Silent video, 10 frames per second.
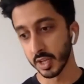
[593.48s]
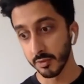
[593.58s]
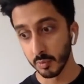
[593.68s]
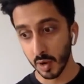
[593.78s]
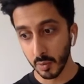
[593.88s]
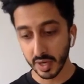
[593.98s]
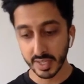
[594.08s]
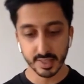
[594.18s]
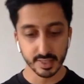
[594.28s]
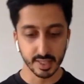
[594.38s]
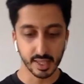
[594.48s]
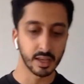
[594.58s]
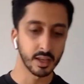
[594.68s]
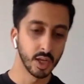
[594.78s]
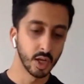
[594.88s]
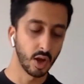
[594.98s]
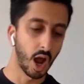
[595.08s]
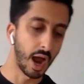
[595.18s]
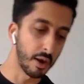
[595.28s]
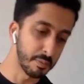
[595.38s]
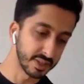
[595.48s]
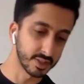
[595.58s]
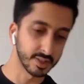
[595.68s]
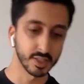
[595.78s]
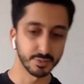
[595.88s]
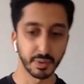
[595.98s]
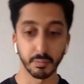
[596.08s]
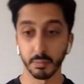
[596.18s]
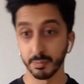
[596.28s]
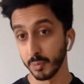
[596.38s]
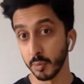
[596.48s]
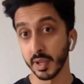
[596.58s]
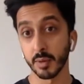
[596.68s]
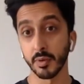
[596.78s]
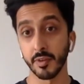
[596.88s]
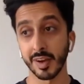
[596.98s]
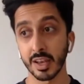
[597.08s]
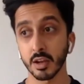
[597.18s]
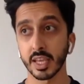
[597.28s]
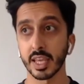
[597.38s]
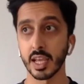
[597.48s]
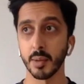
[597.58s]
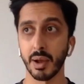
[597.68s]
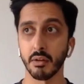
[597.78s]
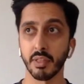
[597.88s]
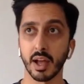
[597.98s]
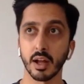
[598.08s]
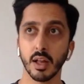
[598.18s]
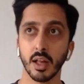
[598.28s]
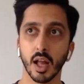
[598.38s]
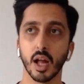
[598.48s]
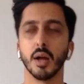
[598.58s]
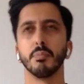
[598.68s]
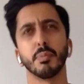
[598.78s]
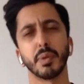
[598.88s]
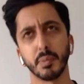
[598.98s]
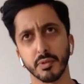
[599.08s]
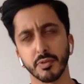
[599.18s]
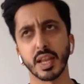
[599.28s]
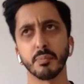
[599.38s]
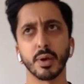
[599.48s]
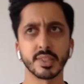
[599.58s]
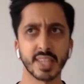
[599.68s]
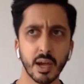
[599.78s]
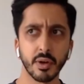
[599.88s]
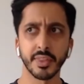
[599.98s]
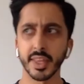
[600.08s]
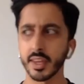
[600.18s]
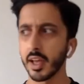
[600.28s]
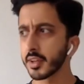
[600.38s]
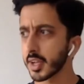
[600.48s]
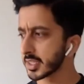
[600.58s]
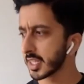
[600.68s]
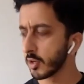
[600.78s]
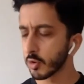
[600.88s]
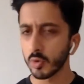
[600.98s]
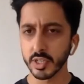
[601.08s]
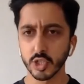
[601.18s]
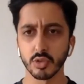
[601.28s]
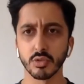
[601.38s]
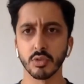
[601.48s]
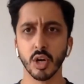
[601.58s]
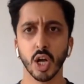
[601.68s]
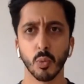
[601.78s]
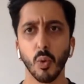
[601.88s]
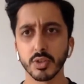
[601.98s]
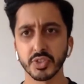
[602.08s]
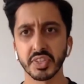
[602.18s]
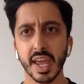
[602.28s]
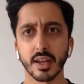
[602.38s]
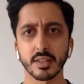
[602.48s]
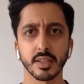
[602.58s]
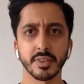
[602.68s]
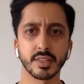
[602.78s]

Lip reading: Certainly from where we're sitting, our business has been booming, and we're very lucky about that. But people are feeling burnt out, and then I guess they're not quite sure what's next.